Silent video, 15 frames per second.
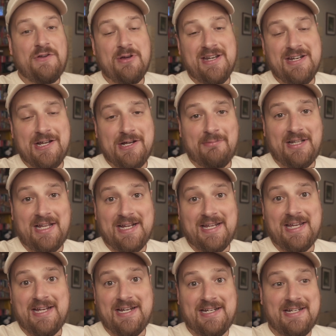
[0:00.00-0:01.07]
you end up
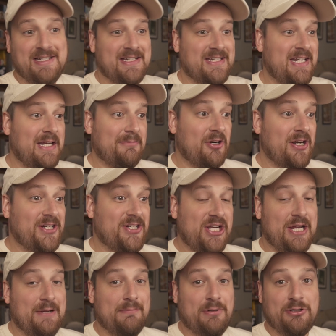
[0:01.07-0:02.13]
liking Samurai
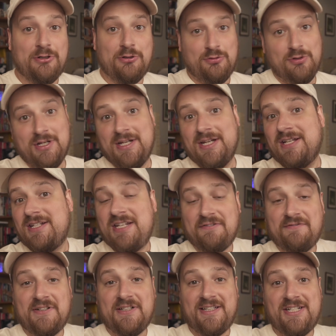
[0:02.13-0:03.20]
Champloo,
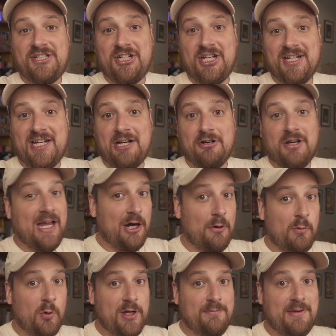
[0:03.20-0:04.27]
definitely check out
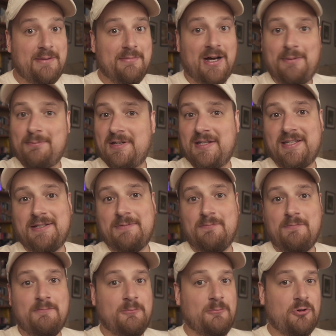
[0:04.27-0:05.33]
Cowboy Bebop. It's
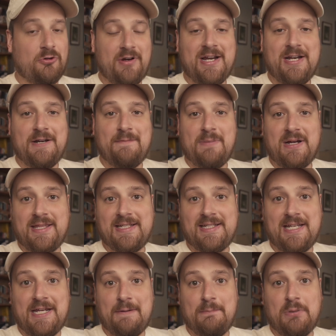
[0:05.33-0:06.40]
created by the
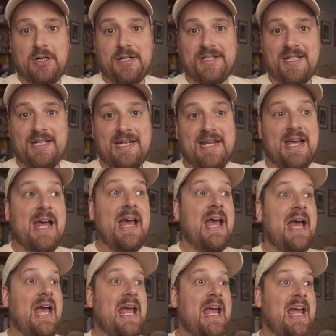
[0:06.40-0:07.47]
same person,
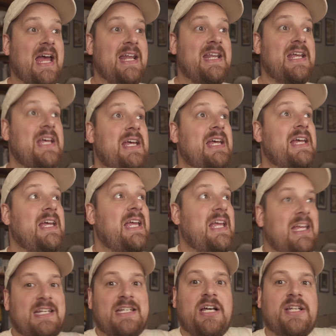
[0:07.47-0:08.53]
and
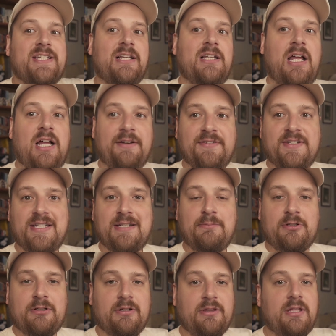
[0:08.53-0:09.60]
it does a lot of
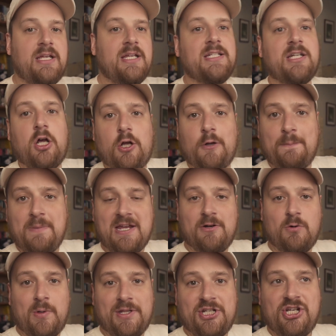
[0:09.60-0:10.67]
similar things,
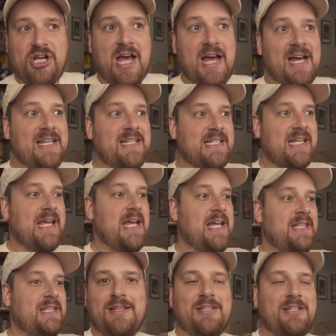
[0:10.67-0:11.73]
albeit with jazz
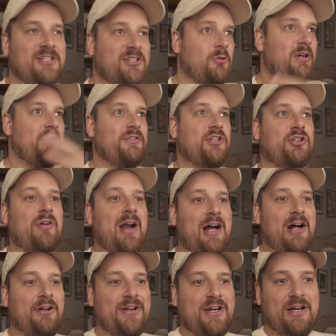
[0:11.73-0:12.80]
and this sort of
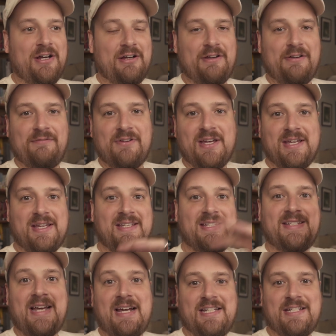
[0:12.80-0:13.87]
shroud of
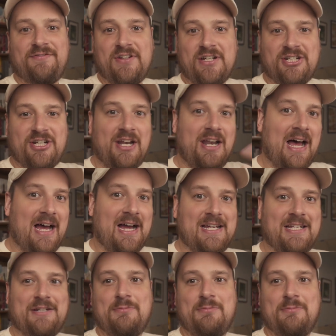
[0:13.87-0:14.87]
science fiction heist